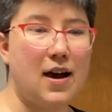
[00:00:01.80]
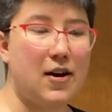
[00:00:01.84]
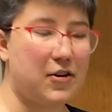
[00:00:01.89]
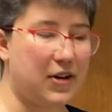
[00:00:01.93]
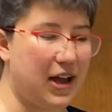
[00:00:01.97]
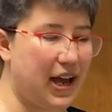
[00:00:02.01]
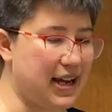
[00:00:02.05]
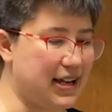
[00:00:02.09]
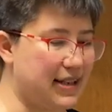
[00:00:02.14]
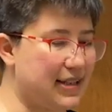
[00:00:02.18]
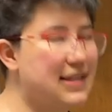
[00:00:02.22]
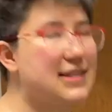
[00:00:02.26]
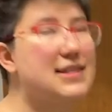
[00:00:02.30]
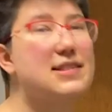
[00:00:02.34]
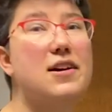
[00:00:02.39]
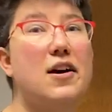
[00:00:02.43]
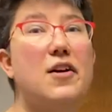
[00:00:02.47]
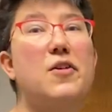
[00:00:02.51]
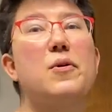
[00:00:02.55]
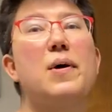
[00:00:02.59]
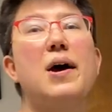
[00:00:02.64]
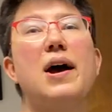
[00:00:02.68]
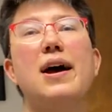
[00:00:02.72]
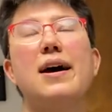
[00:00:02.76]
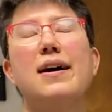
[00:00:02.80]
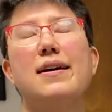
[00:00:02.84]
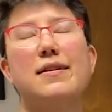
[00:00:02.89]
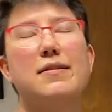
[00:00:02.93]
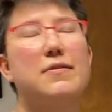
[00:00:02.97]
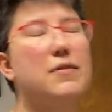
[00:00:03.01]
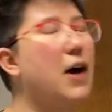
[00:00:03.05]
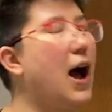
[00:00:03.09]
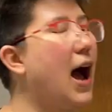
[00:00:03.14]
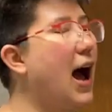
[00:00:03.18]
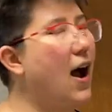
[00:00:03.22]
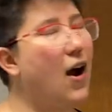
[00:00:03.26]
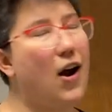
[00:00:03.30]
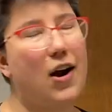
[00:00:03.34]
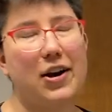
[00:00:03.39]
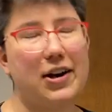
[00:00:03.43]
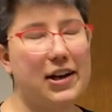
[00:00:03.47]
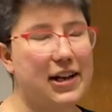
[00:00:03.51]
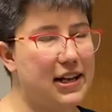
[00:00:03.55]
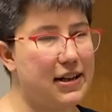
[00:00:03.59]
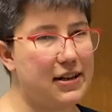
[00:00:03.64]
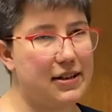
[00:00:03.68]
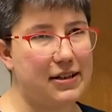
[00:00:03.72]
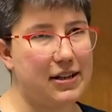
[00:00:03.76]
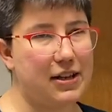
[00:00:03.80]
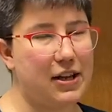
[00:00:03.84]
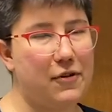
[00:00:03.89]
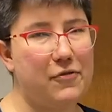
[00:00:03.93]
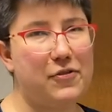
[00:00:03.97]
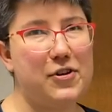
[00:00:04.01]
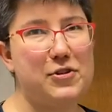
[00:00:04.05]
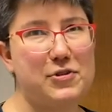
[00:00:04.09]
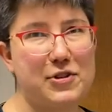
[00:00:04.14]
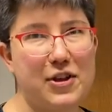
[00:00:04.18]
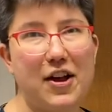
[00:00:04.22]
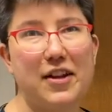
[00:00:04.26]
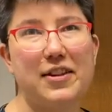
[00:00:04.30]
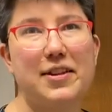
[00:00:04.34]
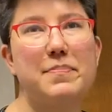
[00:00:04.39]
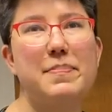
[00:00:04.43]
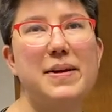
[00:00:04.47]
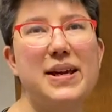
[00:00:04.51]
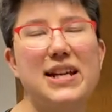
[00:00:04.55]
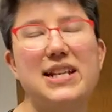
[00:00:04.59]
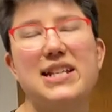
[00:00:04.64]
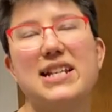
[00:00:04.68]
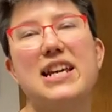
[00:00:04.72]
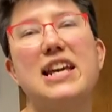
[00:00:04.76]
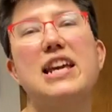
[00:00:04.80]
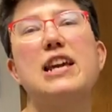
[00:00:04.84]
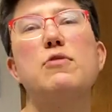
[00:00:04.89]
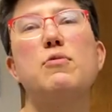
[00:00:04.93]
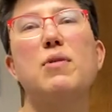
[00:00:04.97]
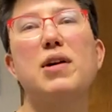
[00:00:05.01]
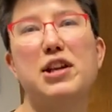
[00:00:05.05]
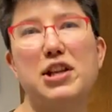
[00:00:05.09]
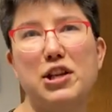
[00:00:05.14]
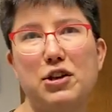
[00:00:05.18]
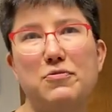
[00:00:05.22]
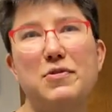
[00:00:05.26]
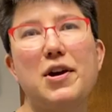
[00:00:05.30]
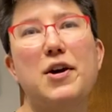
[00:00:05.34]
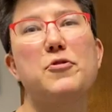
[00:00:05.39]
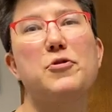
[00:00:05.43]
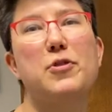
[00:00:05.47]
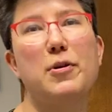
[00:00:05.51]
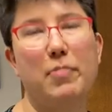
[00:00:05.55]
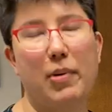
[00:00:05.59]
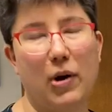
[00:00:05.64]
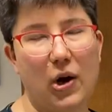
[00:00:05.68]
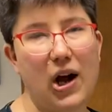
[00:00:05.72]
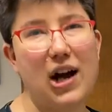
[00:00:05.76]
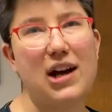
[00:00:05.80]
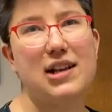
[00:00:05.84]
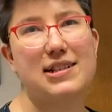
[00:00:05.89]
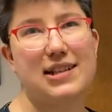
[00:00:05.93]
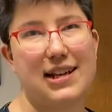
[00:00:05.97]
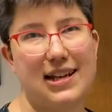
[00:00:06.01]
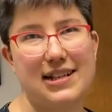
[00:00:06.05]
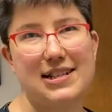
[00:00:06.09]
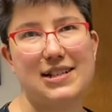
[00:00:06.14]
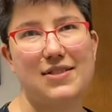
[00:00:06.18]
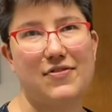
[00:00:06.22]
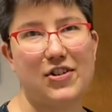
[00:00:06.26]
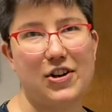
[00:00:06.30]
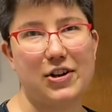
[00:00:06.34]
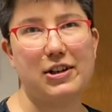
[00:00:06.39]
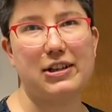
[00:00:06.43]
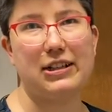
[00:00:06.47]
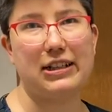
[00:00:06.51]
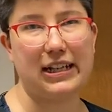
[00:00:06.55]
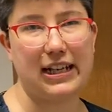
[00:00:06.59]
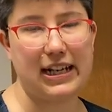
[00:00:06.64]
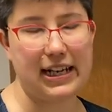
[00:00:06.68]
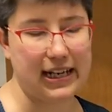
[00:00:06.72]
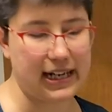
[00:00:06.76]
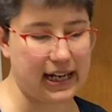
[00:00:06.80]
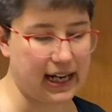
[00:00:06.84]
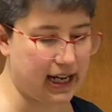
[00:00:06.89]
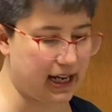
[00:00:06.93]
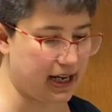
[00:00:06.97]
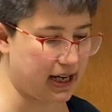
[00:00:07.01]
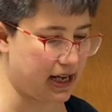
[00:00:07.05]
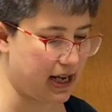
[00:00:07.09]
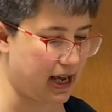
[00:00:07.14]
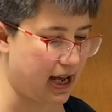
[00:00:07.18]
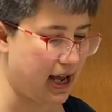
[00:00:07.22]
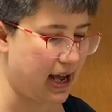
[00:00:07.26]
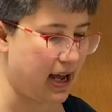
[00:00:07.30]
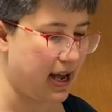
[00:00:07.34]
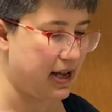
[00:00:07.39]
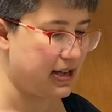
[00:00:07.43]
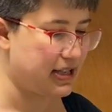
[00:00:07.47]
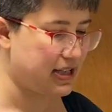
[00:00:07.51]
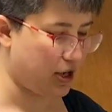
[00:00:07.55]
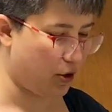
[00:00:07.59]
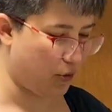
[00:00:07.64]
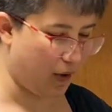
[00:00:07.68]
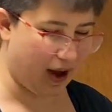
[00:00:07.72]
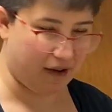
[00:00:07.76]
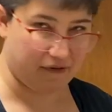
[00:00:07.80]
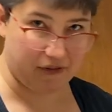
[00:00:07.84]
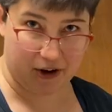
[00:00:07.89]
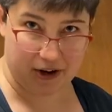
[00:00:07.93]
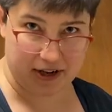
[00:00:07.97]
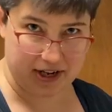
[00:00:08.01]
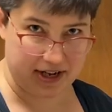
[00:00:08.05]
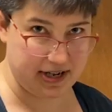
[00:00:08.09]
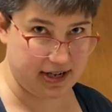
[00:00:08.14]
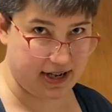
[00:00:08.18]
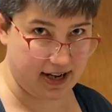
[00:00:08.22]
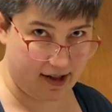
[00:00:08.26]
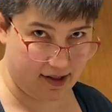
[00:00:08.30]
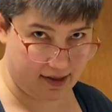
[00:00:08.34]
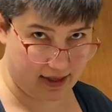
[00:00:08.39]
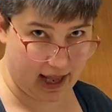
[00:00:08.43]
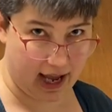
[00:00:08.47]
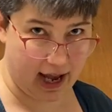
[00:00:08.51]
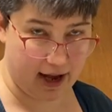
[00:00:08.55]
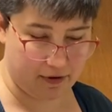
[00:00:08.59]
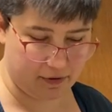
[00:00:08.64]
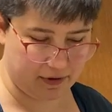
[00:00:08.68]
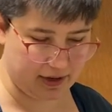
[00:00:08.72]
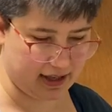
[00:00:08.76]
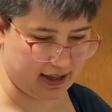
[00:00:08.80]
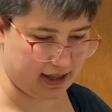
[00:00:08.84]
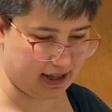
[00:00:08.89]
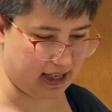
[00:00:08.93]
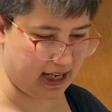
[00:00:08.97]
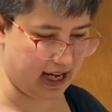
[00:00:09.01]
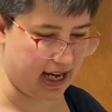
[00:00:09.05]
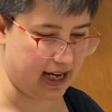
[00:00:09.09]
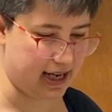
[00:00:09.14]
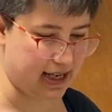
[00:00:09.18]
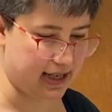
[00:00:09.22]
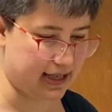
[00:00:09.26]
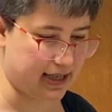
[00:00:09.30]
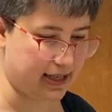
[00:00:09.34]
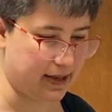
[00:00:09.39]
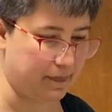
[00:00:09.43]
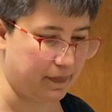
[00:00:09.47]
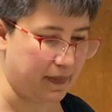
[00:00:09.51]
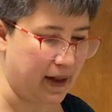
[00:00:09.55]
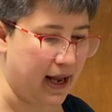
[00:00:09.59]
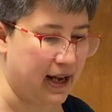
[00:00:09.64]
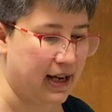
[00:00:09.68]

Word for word: Okay, so I already, if you saw the BTE one, you know the process for cleaning. So I've already done that with these.